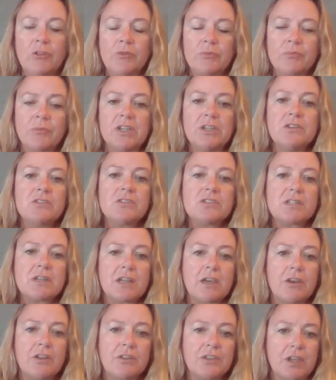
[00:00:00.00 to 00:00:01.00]
When used in
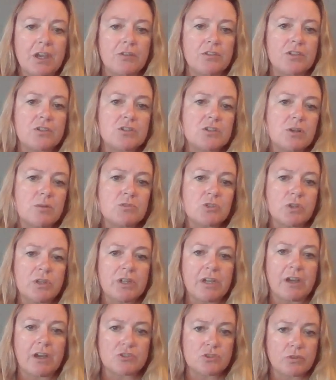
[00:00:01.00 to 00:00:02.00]
healthcare, the term
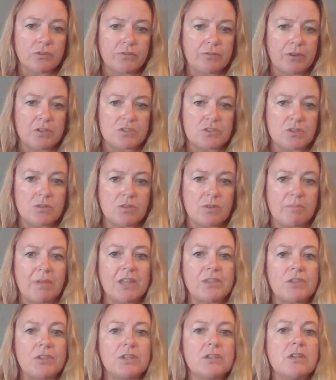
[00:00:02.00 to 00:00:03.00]
triage refers to a
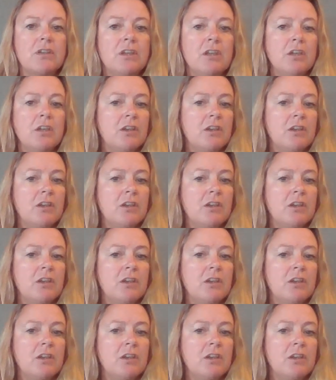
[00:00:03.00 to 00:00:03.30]
method